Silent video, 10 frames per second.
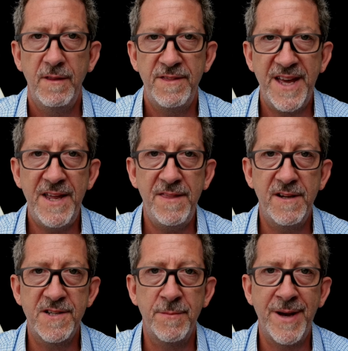Then
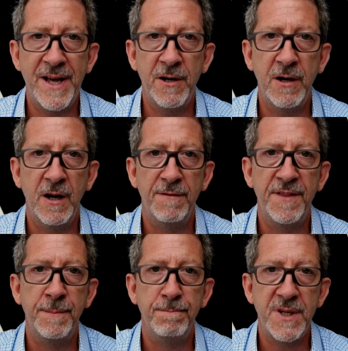there's the matter of
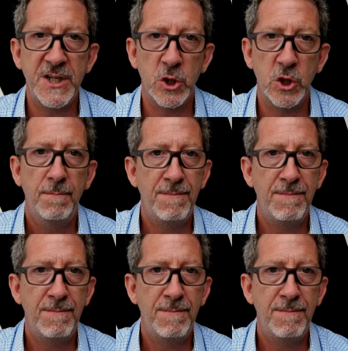the meter.